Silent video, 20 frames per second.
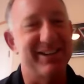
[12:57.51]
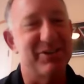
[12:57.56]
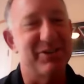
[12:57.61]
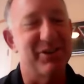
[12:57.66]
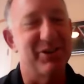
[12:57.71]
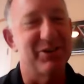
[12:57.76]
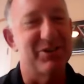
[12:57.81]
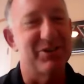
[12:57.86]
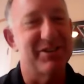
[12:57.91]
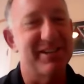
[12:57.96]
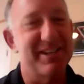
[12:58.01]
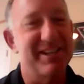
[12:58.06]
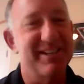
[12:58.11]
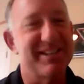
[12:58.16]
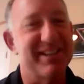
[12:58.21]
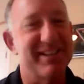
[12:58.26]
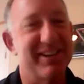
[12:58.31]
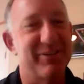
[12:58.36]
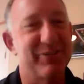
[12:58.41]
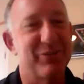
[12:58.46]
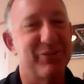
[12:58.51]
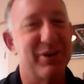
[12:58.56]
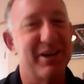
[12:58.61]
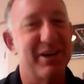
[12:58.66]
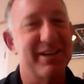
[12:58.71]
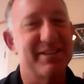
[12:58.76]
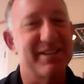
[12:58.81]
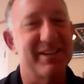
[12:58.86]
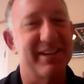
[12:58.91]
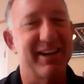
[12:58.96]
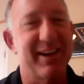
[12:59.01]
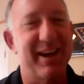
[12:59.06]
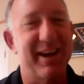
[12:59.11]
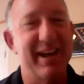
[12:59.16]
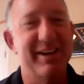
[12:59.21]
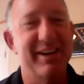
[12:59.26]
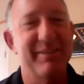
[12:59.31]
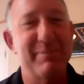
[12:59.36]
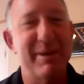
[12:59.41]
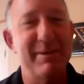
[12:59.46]
So your season of racing
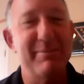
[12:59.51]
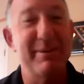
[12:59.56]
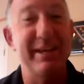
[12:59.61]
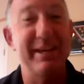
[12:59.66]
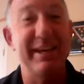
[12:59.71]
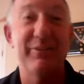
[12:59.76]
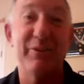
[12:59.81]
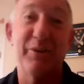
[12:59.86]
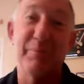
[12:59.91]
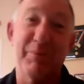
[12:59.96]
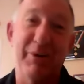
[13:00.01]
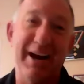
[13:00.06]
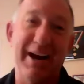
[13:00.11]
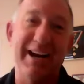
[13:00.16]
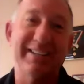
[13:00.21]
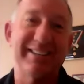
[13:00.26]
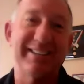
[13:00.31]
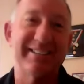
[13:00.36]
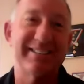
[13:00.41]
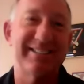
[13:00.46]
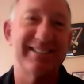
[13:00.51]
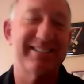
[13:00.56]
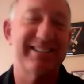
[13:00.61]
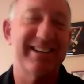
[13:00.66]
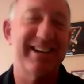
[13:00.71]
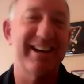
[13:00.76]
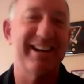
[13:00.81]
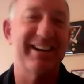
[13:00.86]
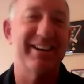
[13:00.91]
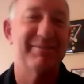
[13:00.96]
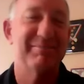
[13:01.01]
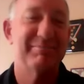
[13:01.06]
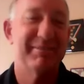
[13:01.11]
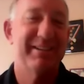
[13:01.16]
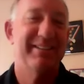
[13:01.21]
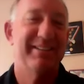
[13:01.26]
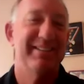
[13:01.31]
and maybe even practice is getting